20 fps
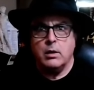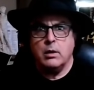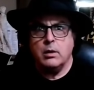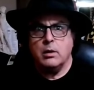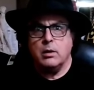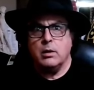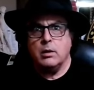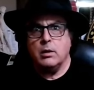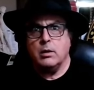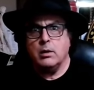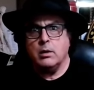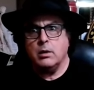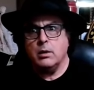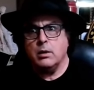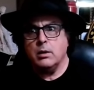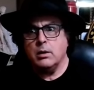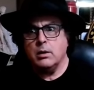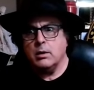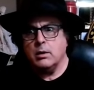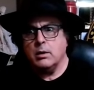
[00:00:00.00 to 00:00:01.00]

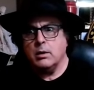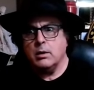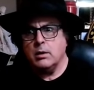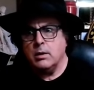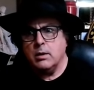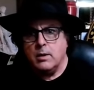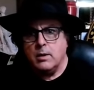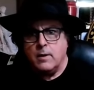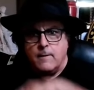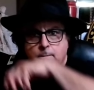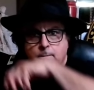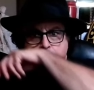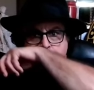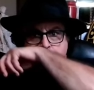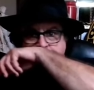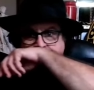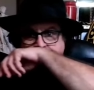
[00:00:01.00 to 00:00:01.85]
(silence)